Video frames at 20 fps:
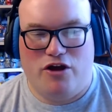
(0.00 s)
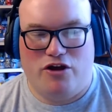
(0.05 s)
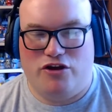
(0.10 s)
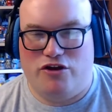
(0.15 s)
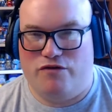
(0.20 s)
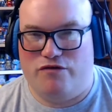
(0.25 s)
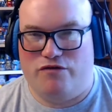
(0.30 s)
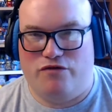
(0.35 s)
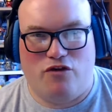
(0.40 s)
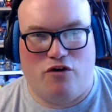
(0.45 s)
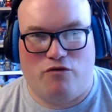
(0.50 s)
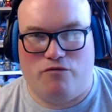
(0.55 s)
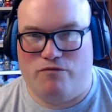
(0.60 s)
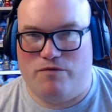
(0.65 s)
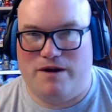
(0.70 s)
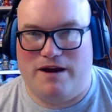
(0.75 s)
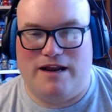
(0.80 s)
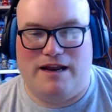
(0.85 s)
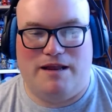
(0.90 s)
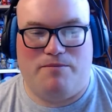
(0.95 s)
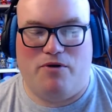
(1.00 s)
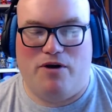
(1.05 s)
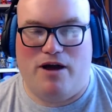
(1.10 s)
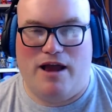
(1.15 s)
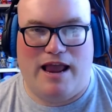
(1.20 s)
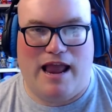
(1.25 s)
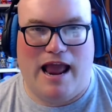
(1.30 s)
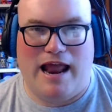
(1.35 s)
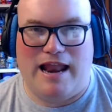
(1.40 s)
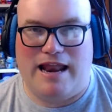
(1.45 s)
not really
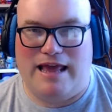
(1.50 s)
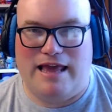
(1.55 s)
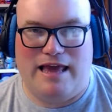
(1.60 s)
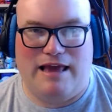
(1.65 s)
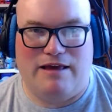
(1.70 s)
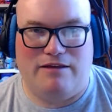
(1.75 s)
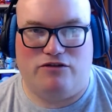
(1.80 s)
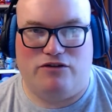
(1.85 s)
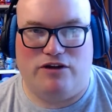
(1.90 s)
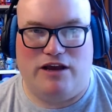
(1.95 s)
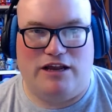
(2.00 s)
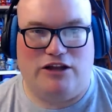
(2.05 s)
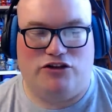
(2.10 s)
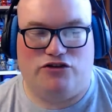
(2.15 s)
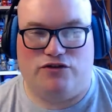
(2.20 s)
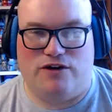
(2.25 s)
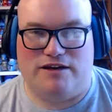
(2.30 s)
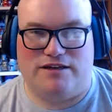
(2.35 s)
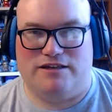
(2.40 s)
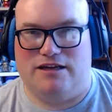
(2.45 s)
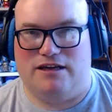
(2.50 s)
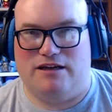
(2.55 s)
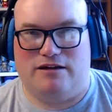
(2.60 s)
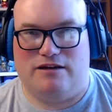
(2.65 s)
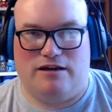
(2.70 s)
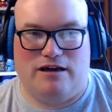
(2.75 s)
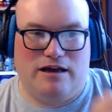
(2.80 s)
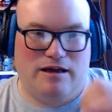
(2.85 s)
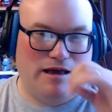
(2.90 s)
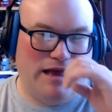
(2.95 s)
putting any interest
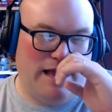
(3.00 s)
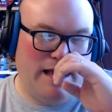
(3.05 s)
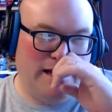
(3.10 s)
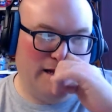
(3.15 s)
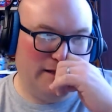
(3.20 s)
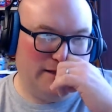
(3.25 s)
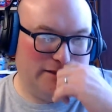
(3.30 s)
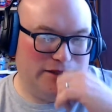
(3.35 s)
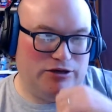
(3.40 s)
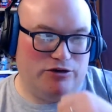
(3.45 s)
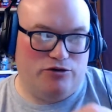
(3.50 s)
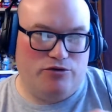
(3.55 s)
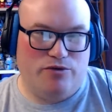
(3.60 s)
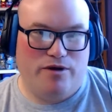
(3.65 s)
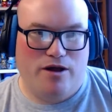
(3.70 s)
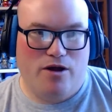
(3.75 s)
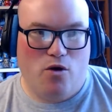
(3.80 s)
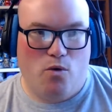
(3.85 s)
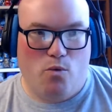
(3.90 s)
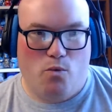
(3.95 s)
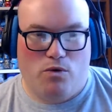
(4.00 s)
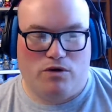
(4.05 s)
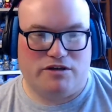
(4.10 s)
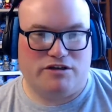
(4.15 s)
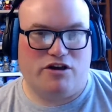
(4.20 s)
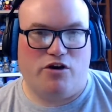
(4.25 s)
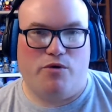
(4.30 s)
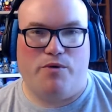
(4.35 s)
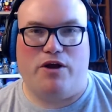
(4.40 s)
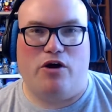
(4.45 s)
into what's
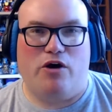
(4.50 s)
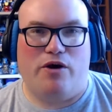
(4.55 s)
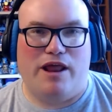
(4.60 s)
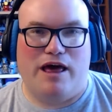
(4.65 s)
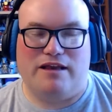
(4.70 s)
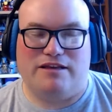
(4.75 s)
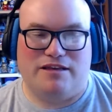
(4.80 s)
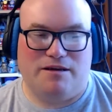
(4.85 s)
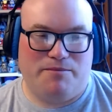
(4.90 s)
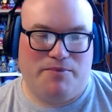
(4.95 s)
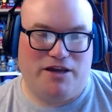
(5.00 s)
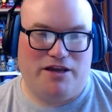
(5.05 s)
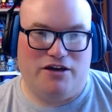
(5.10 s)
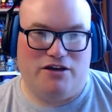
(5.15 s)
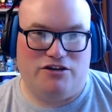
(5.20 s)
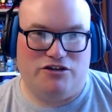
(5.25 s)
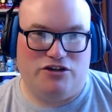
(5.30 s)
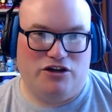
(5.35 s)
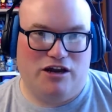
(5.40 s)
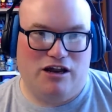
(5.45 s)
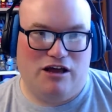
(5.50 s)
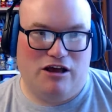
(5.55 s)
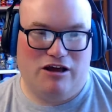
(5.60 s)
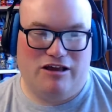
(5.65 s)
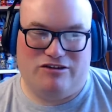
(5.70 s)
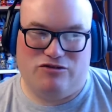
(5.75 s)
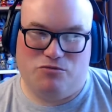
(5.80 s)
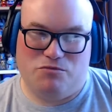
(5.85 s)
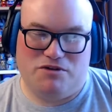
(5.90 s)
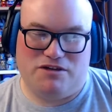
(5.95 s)
going on out there, because
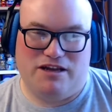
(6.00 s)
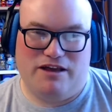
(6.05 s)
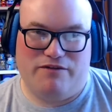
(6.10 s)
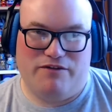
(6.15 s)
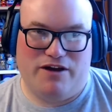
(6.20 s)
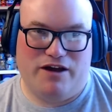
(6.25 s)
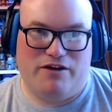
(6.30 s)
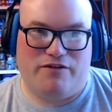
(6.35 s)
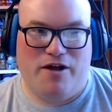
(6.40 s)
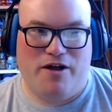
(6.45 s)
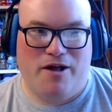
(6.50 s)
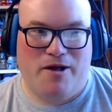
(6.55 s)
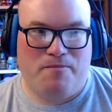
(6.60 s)
it's almost like thinking